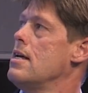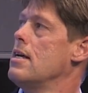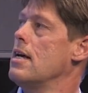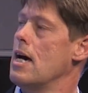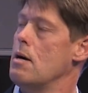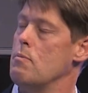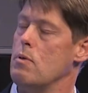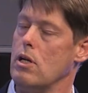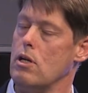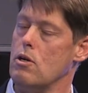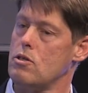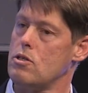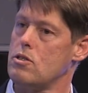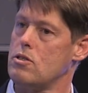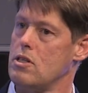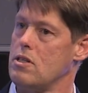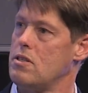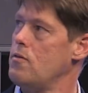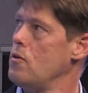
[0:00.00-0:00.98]
but it uses
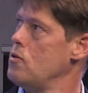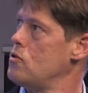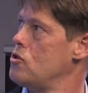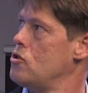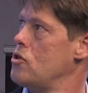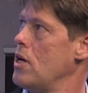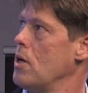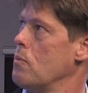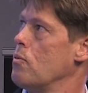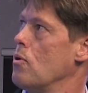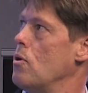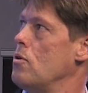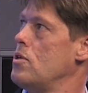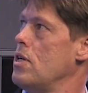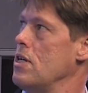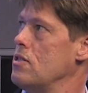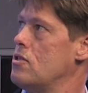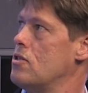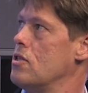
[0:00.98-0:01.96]
these fusogenic
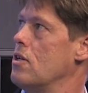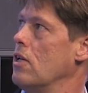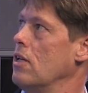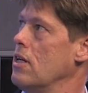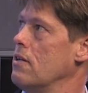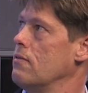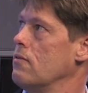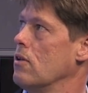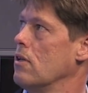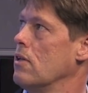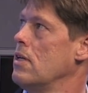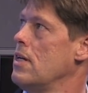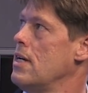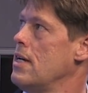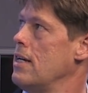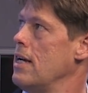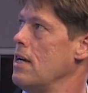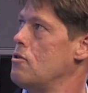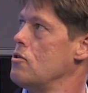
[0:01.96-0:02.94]
proteins to deliver
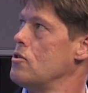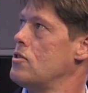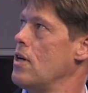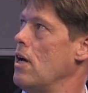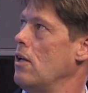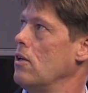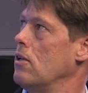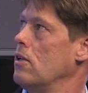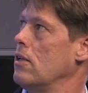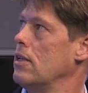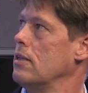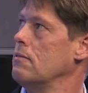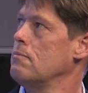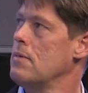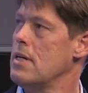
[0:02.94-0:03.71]
intracellularly.